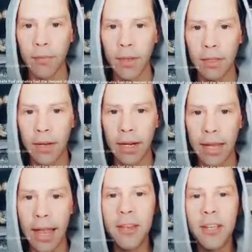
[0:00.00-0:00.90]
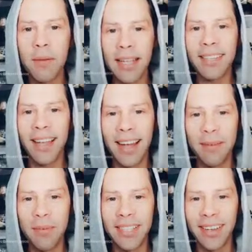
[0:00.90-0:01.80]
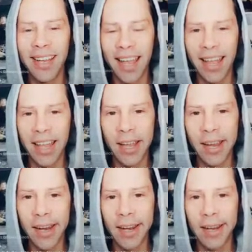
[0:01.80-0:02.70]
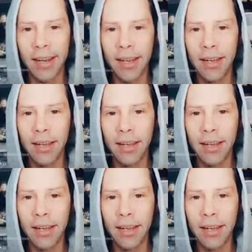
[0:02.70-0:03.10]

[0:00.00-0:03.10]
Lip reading: It's funny. And you can mess hybrids. Okay.